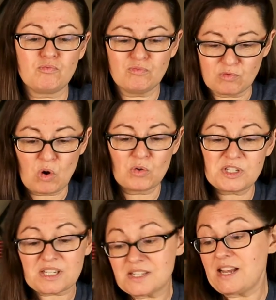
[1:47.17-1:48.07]

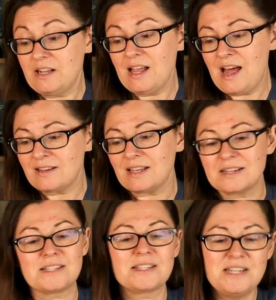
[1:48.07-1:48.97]
rogues excel at,
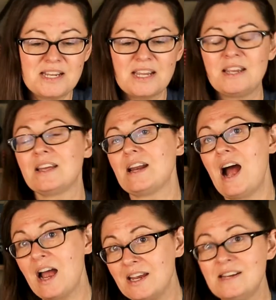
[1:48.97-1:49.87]
like sneaking and
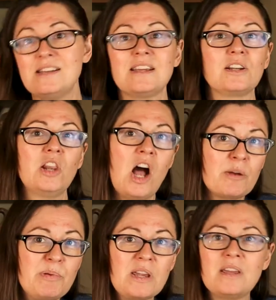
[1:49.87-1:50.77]
hiding and
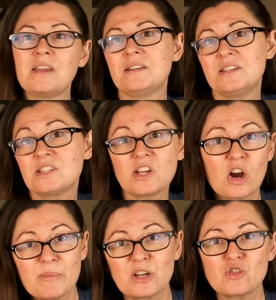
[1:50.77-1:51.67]
lockpicking and
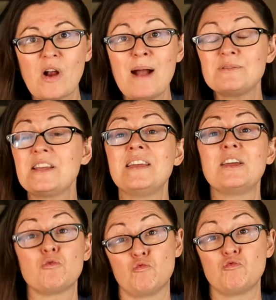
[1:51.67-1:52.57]
disarming traps. They can
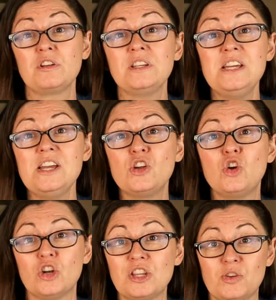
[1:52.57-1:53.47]
get really
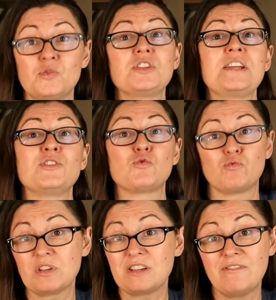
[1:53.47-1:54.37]
good at those things
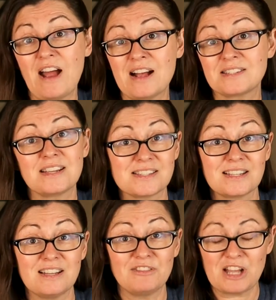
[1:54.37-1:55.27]
really fast as they
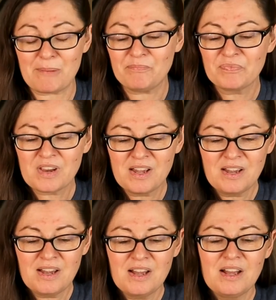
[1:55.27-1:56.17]
level up.
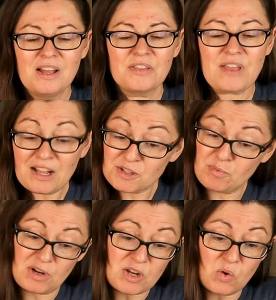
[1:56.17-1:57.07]
That's a
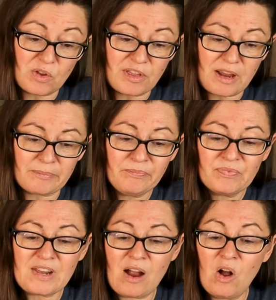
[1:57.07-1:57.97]
pretty cool thing.
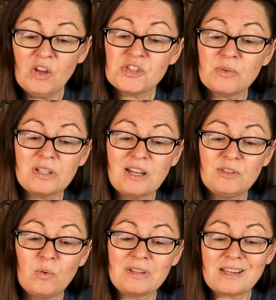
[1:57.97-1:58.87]
Now, also at
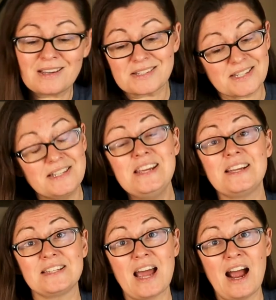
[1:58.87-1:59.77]
level 1, they get sneak
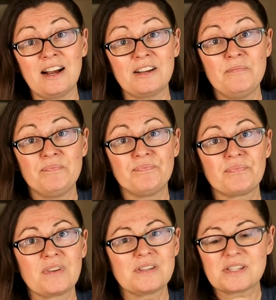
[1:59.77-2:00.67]
attack.
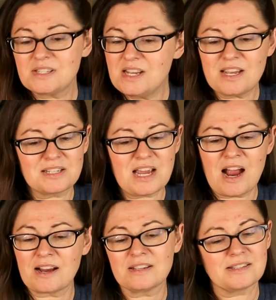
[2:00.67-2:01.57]
Sneak
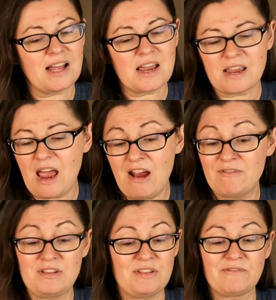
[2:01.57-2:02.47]
attack is like
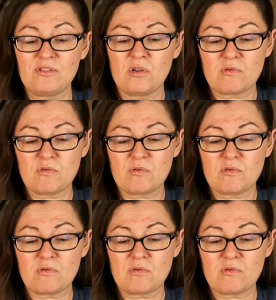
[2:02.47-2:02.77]
everything for a